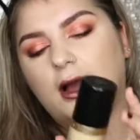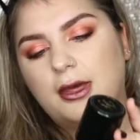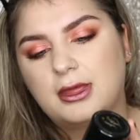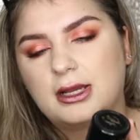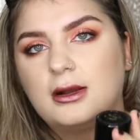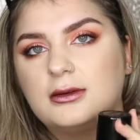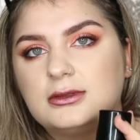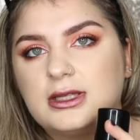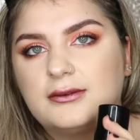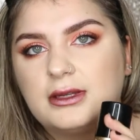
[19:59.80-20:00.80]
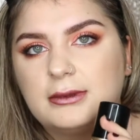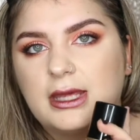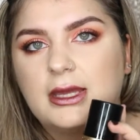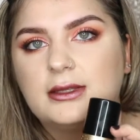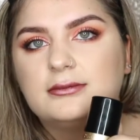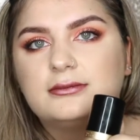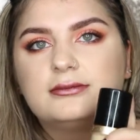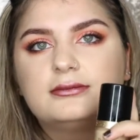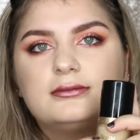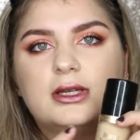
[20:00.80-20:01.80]
I think I'll definitely be getting
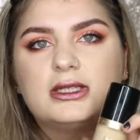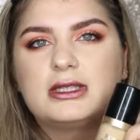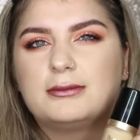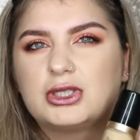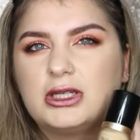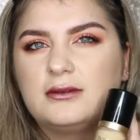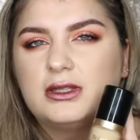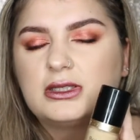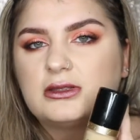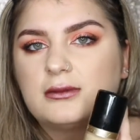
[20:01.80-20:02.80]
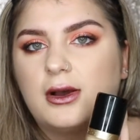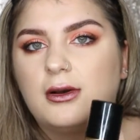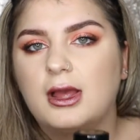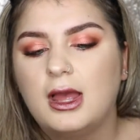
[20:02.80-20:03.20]
a summer shade of this as well,